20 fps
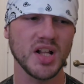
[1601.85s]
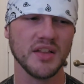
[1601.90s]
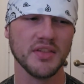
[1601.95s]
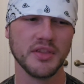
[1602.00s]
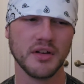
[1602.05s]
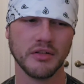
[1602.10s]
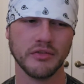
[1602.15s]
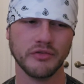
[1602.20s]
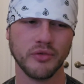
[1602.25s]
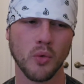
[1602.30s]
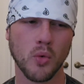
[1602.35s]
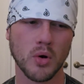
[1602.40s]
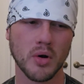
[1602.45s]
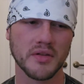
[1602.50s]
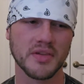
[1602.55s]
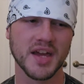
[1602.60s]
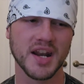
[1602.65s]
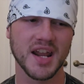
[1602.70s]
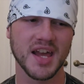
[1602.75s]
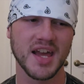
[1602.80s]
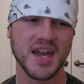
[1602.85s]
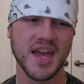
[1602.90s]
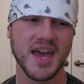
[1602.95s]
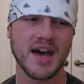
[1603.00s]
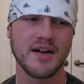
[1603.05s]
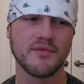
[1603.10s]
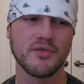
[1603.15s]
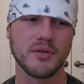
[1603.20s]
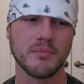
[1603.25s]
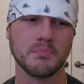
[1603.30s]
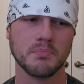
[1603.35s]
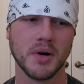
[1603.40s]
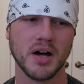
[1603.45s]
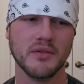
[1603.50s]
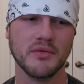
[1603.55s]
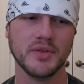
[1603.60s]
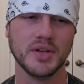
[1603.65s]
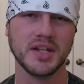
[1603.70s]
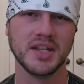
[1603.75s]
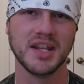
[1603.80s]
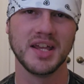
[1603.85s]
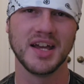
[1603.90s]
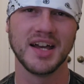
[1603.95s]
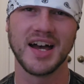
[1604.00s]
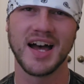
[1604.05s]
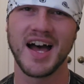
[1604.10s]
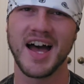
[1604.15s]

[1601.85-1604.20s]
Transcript: the 4 that I have above it,